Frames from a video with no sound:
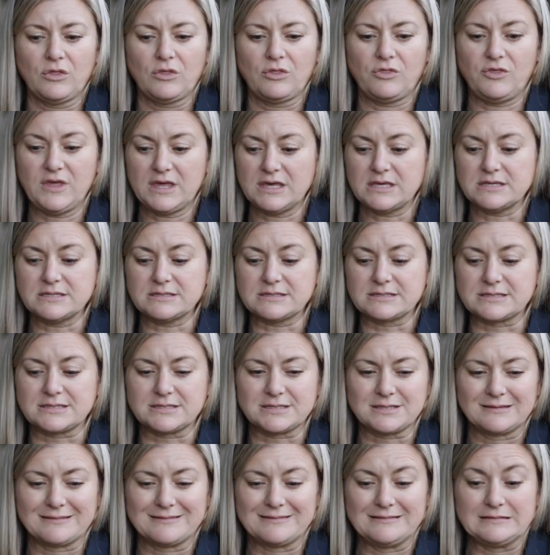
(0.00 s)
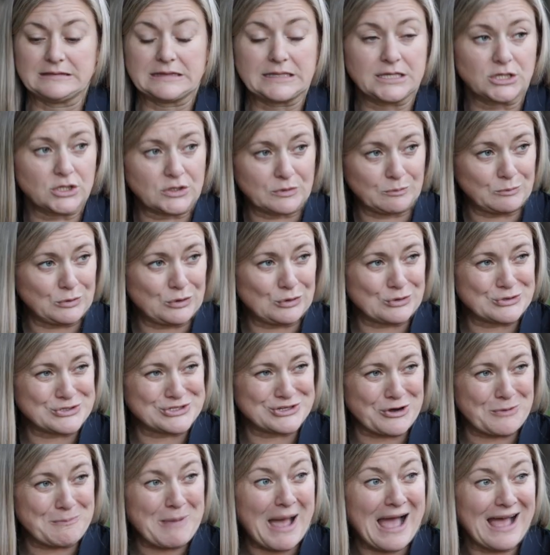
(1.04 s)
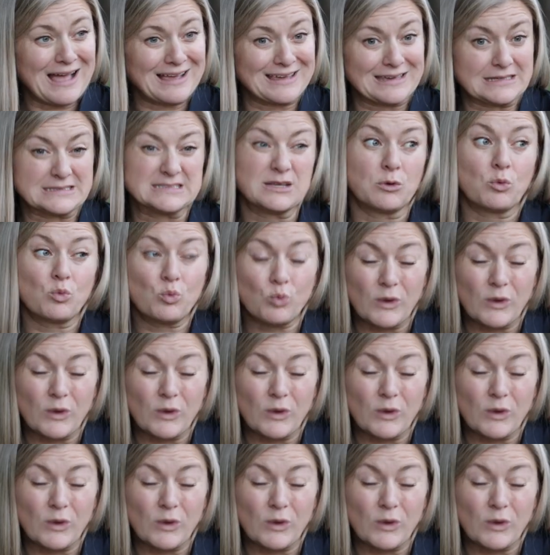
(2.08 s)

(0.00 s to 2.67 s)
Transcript: these little computers in our pockets,